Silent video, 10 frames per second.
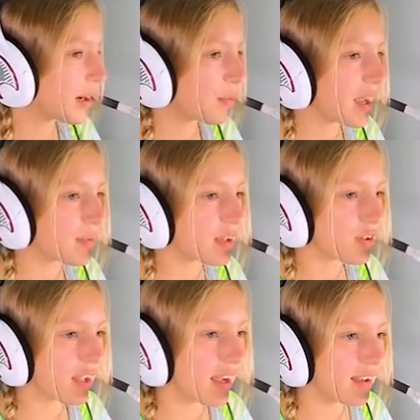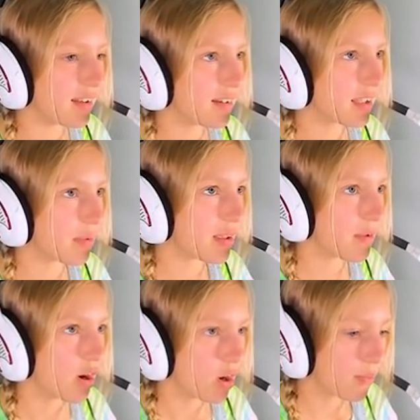Why did we do that? Can we?
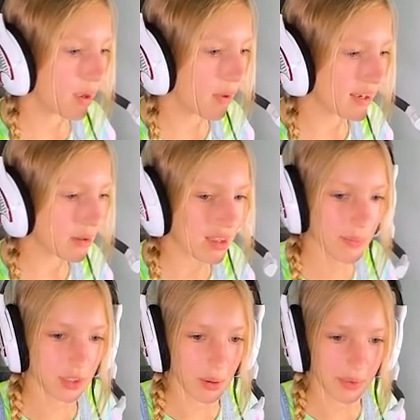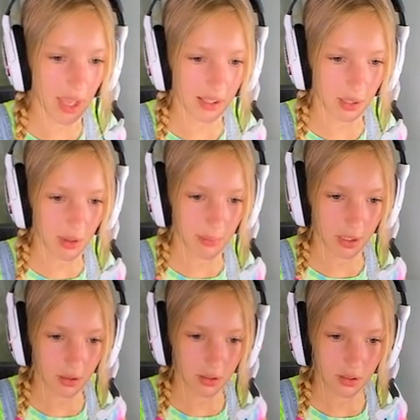Wait. Why can't we speak to him again? Can we speak? To,
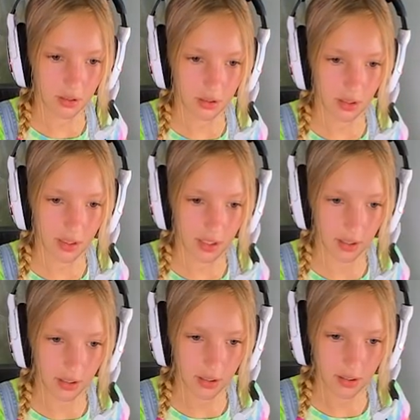is he here?